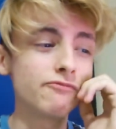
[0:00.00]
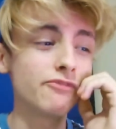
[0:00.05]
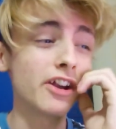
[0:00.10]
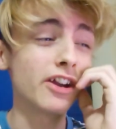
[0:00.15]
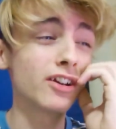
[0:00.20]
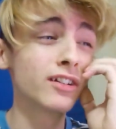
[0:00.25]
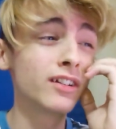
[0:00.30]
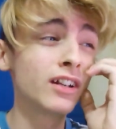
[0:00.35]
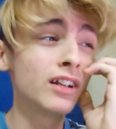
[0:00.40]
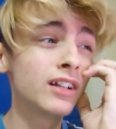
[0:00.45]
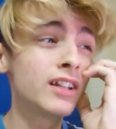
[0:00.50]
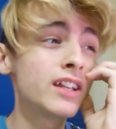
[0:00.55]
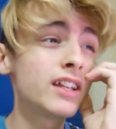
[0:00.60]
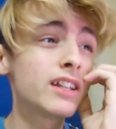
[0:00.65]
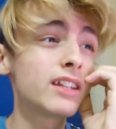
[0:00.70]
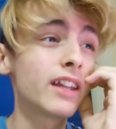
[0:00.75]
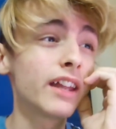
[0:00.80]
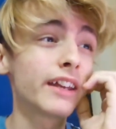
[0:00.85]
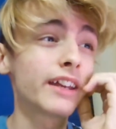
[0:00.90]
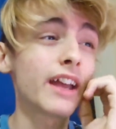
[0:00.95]

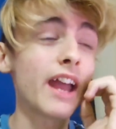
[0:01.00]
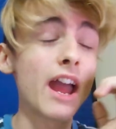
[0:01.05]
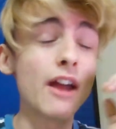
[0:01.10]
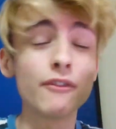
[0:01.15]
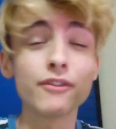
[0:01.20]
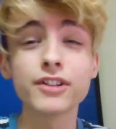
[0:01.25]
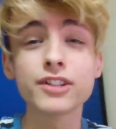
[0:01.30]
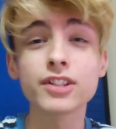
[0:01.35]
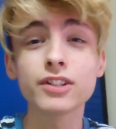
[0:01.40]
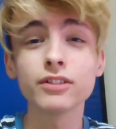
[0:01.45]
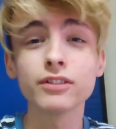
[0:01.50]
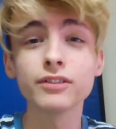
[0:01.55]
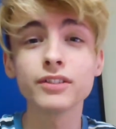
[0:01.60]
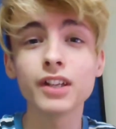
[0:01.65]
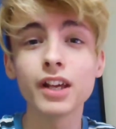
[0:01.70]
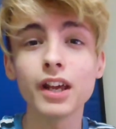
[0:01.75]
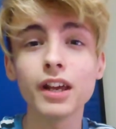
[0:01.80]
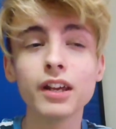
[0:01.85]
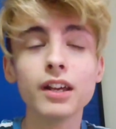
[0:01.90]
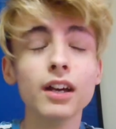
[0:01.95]
regularly, like every single
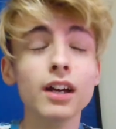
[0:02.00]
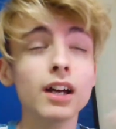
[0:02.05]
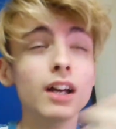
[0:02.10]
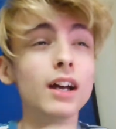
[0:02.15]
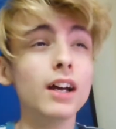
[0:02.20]
day.